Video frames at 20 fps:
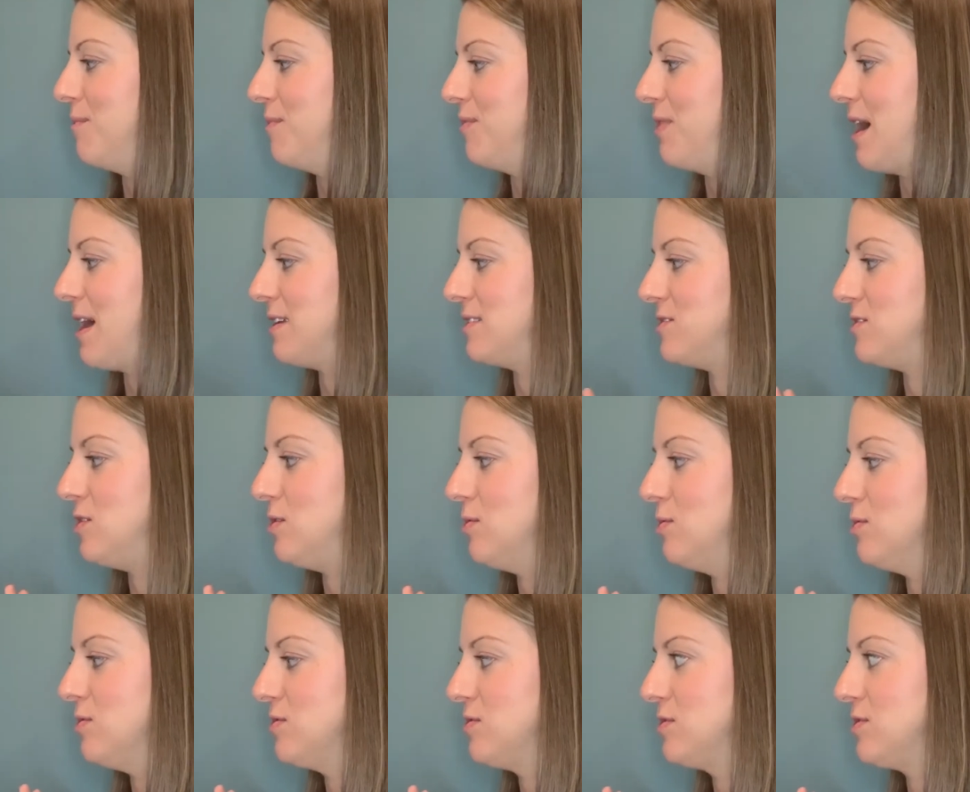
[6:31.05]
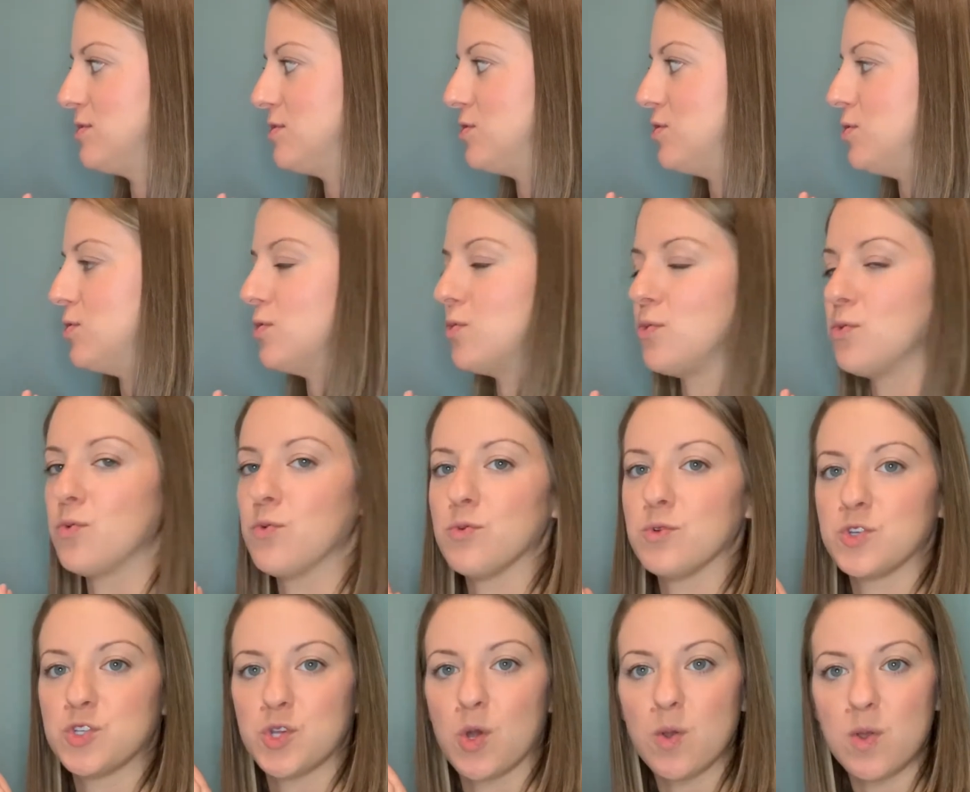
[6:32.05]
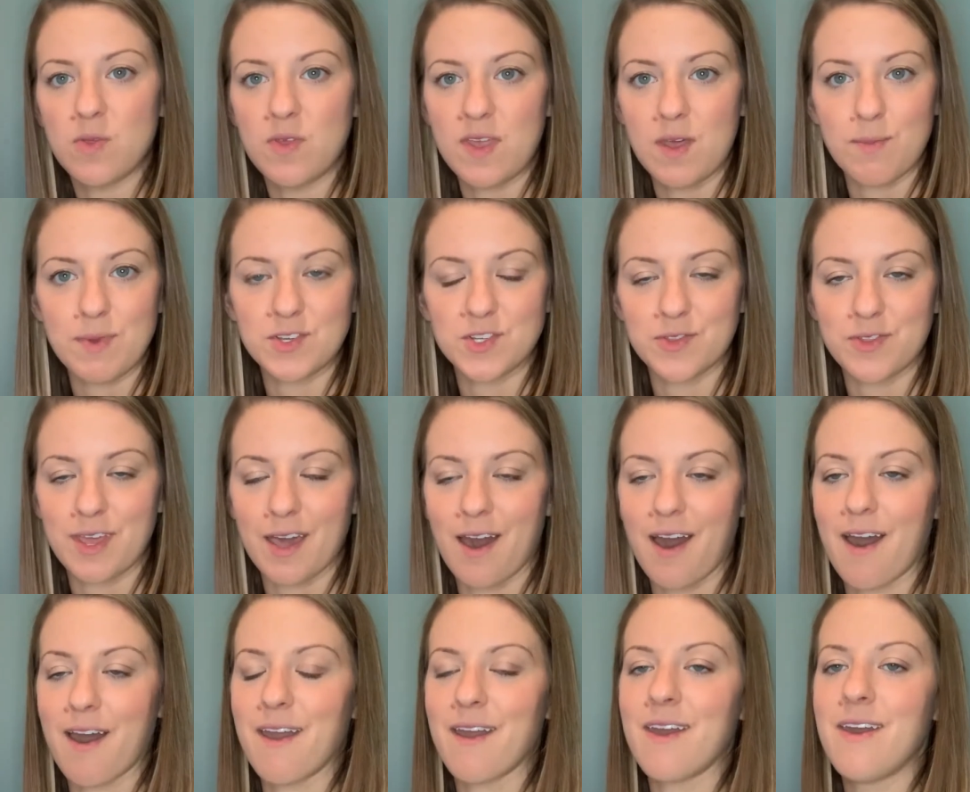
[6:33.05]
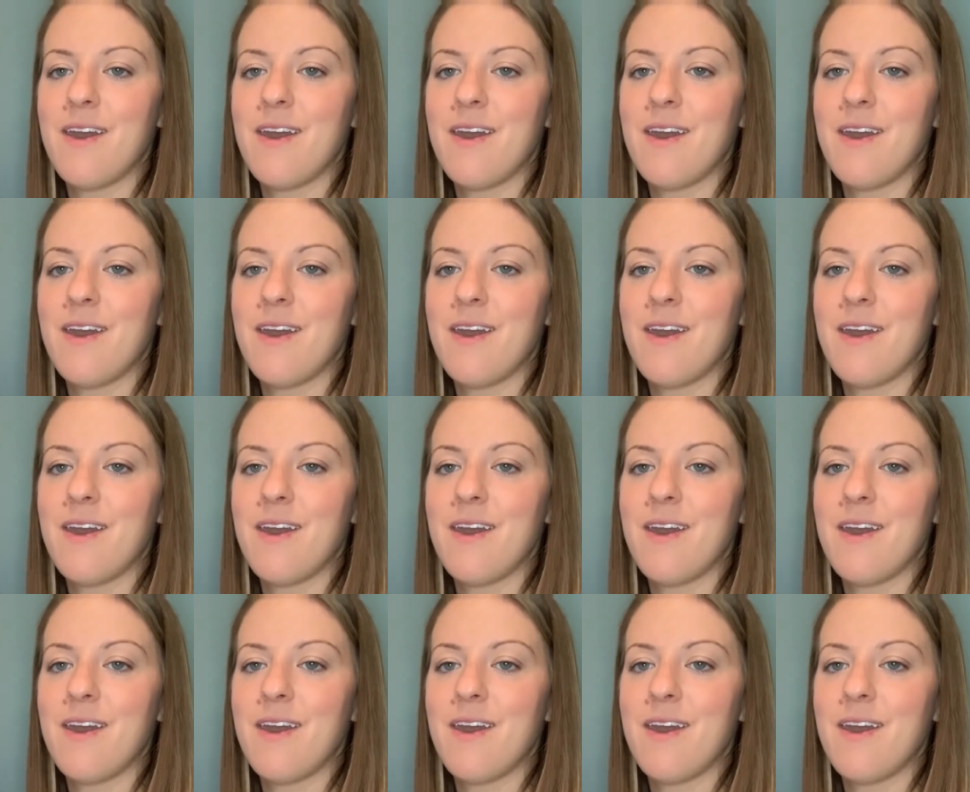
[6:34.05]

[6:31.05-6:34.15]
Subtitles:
that is used to show you the image of the eye.